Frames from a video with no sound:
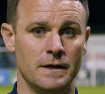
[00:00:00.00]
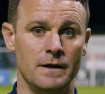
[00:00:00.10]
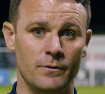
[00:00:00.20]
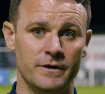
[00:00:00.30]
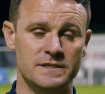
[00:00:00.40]

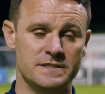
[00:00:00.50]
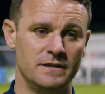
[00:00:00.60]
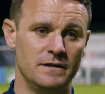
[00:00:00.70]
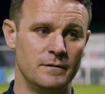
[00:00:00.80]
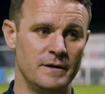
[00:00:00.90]
No, it is,
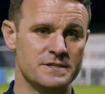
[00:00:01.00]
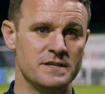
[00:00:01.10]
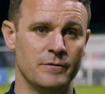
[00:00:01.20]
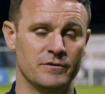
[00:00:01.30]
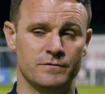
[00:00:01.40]
and you
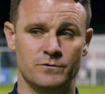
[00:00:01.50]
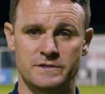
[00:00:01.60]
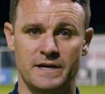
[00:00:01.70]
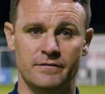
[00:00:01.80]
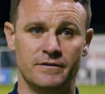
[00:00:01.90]
mentioned that with the
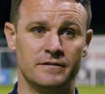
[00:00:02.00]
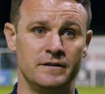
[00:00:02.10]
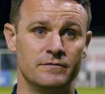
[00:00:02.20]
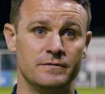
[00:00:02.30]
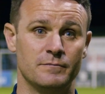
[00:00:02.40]
first half, and I
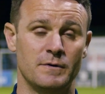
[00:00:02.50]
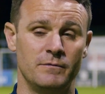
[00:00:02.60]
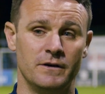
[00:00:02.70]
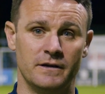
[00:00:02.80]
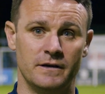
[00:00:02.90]
think you've
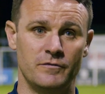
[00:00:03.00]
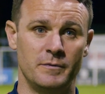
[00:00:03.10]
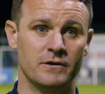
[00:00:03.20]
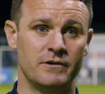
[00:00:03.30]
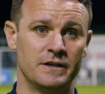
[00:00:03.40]
probably got to give a
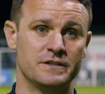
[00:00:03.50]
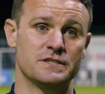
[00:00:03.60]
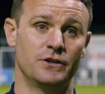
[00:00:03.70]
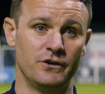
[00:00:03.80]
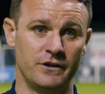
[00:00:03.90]
bit of credit to
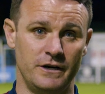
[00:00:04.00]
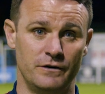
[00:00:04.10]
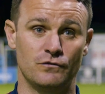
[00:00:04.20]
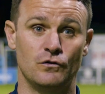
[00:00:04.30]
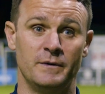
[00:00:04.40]
Sligo there.
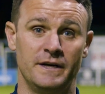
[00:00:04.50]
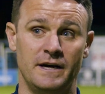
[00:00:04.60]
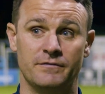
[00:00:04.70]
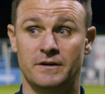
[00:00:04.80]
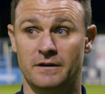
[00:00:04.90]
They've come in
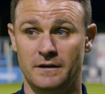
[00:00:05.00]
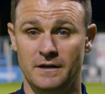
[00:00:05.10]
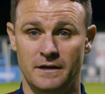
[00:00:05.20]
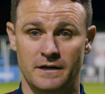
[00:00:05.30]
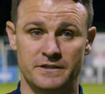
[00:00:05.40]
after
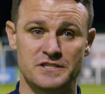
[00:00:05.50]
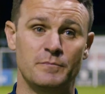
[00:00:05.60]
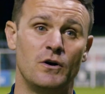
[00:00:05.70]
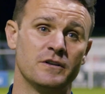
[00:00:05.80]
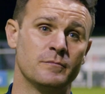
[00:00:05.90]
a
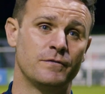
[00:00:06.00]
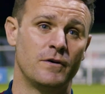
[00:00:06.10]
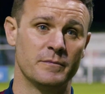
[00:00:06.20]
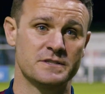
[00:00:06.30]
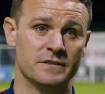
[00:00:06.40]
disappointing
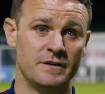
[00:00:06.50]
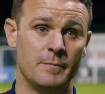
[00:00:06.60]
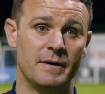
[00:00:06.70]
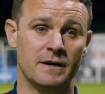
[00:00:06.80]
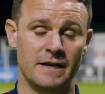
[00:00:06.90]
performance on their
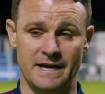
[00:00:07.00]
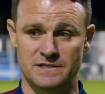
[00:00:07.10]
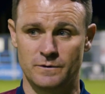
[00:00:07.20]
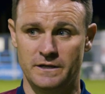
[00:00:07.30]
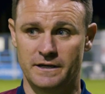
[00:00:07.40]
part
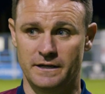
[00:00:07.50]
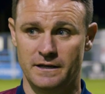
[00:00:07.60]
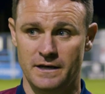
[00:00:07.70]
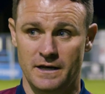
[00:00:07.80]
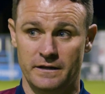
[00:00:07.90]
last week, and
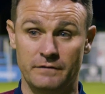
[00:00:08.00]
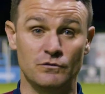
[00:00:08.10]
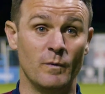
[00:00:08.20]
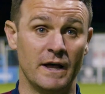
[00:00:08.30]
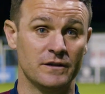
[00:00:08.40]
they've
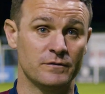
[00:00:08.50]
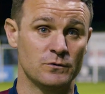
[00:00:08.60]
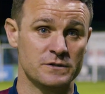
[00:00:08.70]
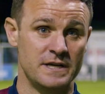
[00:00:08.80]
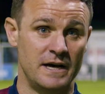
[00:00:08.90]
done well in the
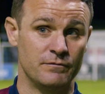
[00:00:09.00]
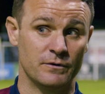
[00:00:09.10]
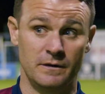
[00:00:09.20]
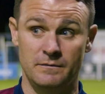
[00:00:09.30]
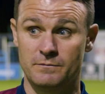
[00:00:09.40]
first half
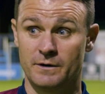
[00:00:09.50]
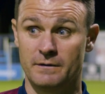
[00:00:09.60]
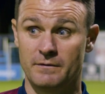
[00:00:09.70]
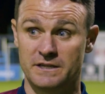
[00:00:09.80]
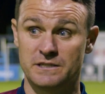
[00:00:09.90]
where
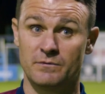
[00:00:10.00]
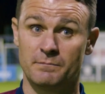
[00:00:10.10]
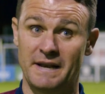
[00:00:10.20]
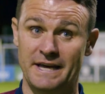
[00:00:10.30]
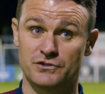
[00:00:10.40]
they actually
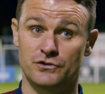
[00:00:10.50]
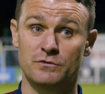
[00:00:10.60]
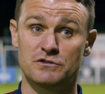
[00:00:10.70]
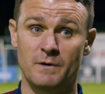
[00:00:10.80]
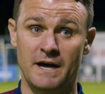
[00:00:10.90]
played
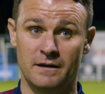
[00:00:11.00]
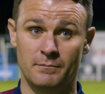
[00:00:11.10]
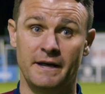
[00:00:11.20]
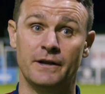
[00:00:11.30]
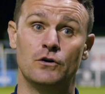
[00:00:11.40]
through us well and
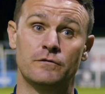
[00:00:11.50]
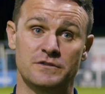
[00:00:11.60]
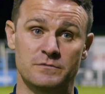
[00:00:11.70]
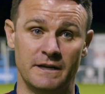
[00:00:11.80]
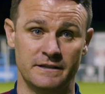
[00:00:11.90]
played over
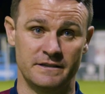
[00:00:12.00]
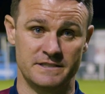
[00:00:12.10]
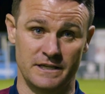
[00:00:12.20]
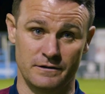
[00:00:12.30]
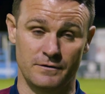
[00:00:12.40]
us well into the
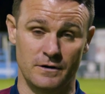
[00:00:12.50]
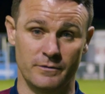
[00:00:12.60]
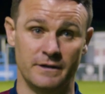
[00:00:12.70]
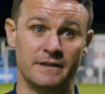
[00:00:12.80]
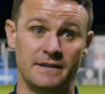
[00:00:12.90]
centre
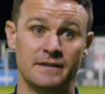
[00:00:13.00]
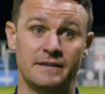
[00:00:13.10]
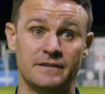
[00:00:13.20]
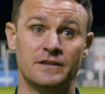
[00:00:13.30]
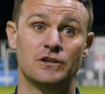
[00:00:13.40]
forward, and
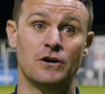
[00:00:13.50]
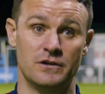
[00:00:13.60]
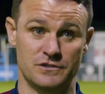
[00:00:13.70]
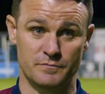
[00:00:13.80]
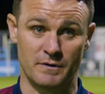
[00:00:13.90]
that did
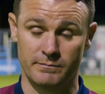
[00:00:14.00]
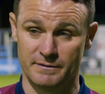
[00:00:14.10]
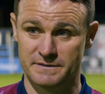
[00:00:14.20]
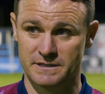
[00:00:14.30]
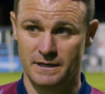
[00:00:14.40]
cause us
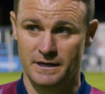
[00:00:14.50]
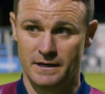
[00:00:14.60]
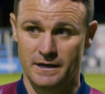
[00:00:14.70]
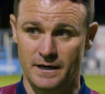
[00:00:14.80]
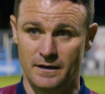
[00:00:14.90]
problems.
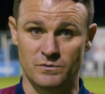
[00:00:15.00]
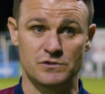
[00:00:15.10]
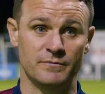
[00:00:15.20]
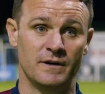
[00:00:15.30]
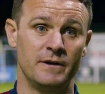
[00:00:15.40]
It was
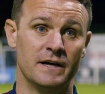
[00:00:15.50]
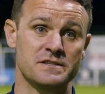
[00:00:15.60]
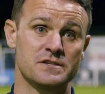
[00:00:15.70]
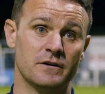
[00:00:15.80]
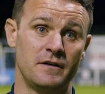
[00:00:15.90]
something that we had
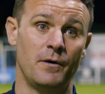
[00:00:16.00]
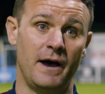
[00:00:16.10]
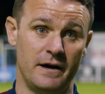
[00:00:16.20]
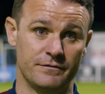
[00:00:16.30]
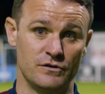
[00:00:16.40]
to sort out
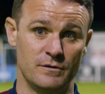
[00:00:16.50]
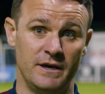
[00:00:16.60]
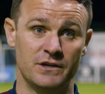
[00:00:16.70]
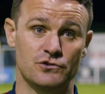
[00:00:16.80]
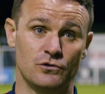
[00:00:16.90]
at half time,
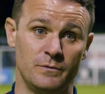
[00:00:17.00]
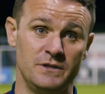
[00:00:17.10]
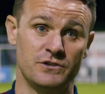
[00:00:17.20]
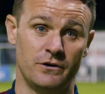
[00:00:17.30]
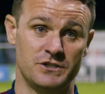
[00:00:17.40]
making sure we
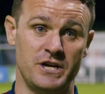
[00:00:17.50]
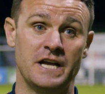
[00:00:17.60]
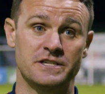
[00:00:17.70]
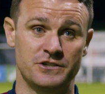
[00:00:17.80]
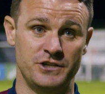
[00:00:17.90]
sort of
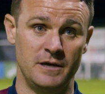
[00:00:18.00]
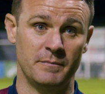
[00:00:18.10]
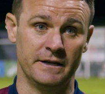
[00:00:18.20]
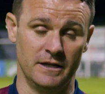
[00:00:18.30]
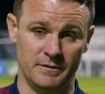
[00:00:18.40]
changed our
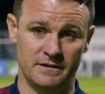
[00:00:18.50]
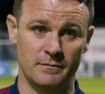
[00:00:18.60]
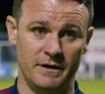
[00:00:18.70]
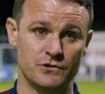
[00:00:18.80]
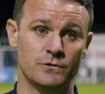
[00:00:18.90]
shape a little bit
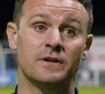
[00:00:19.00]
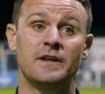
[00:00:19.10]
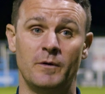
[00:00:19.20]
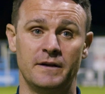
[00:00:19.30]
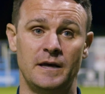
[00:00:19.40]
to make sure that
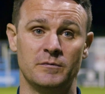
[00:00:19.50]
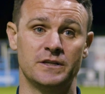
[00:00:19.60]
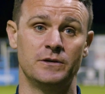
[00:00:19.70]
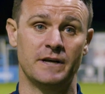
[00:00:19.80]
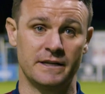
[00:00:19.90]
they weren't able
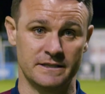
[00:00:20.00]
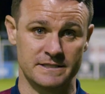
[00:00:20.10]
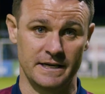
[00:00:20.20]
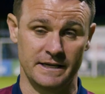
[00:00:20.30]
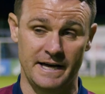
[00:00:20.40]
to do that in the
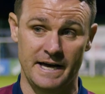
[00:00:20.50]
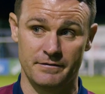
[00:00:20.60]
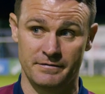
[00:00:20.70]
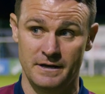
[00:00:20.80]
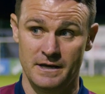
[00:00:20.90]
second
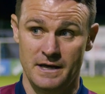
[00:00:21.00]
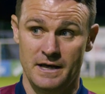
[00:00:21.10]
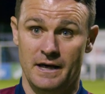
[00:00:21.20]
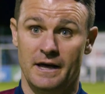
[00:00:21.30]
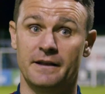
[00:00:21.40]
half.
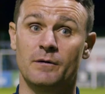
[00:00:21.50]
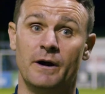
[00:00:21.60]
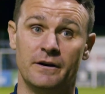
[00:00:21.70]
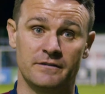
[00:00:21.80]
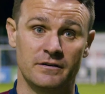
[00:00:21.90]
And they
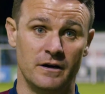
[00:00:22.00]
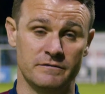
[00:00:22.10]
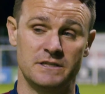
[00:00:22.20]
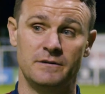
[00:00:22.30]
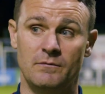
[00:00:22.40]
weren't.
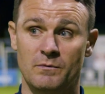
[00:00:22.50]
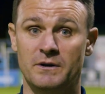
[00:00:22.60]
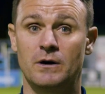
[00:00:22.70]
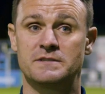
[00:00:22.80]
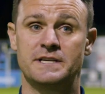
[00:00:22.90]
Obviously then when
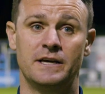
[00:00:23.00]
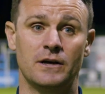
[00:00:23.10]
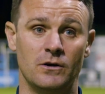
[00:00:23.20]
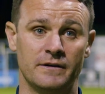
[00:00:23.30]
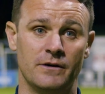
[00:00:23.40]
we go a second
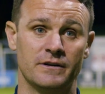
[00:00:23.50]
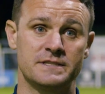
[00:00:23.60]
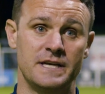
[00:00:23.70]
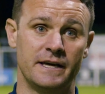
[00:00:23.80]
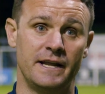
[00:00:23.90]
goal down in the
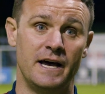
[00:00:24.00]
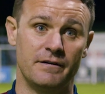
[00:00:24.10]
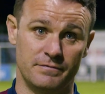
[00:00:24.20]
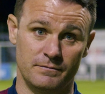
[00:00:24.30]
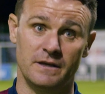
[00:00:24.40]
second
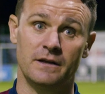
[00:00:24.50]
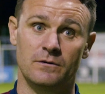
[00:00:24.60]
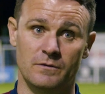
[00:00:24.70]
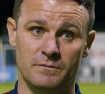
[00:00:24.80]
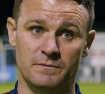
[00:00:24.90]
half, we
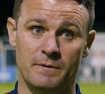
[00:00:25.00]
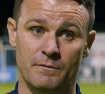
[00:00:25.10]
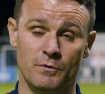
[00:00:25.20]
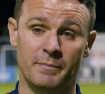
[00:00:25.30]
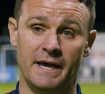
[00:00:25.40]

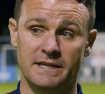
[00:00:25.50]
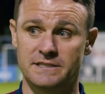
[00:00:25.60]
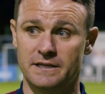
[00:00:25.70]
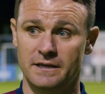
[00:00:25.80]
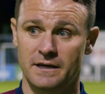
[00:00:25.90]
were up
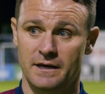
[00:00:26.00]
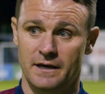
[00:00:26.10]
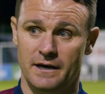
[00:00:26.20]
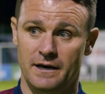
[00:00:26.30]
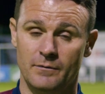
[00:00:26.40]
against it.
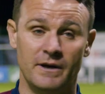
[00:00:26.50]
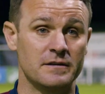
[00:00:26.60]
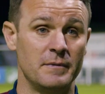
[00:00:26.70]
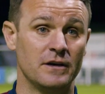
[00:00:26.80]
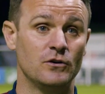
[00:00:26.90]
We had
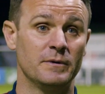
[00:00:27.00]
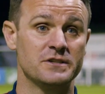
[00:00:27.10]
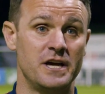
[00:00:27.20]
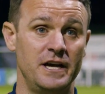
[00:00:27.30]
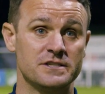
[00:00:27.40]
to make a couple
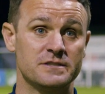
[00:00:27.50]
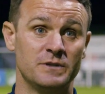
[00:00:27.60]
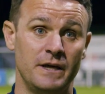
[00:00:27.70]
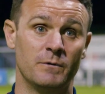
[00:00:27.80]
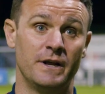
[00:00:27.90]
of changes
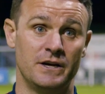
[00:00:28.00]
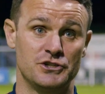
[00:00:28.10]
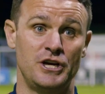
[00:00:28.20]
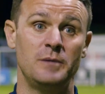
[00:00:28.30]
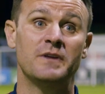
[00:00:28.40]
with our
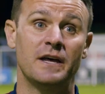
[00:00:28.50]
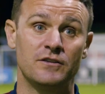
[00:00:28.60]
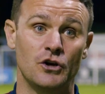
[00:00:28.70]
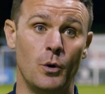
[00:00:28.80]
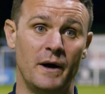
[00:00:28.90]
shape then
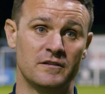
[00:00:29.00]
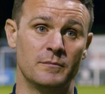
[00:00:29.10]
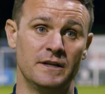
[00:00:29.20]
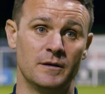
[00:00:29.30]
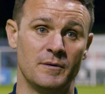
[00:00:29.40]
to go at
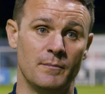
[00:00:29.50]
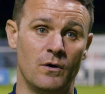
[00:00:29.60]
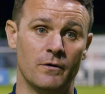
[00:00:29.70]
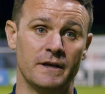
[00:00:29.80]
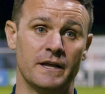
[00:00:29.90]
them a little bit
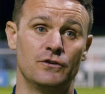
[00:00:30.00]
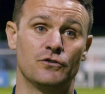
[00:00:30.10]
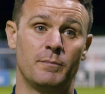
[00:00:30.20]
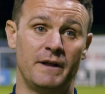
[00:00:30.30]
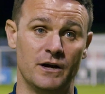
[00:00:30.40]
more and get
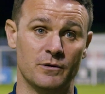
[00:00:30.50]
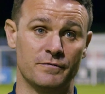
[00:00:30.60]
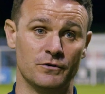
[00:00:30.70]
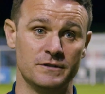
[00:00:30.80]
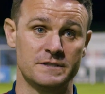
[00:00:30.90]
another player up
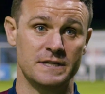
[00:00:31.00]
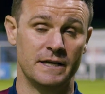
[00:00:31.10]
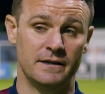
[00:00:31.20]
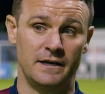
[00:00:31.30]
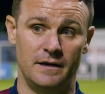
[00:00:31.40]
front,
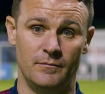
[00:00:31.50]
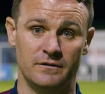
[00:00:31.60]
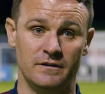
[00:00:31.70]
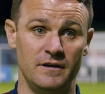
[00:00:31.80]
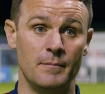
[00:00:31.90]
and I
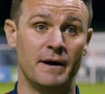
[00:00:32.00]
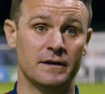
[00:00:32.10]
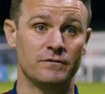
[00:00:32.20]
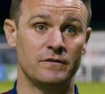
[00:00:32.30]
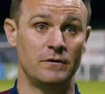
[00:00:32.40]
think the
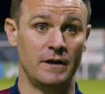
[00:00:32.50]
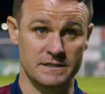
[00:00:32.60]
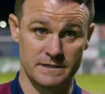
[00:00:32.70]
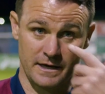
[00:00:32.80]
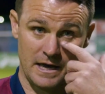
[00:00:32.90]
impact of the two
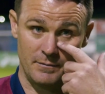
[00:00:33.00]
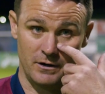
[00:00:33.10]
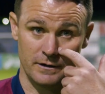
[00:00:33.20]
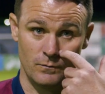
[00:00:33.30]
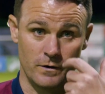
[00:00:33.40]
lads that came
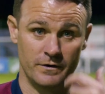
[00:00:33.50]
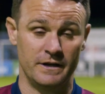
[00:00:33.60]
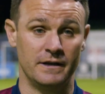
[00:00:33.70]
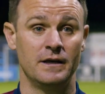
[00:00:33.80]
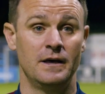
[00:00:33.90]
on, and Warren
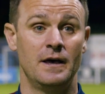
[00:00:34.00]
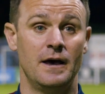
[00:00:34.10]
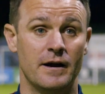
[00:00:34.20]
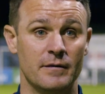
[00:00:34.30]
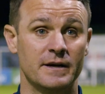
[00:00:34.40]
and
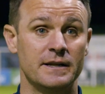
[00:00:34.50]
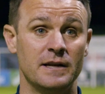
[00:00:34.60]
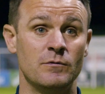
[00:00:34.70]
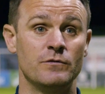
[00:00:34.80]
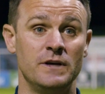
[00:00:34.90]
Aaron
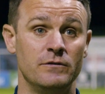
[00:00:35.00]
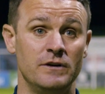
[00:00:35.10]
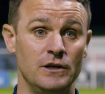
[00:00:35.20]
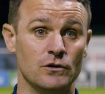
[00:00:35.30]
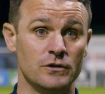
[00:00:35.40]
McNally, were really,
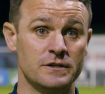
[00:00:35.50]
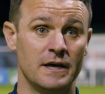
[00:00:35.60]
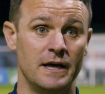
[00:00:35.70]
really good.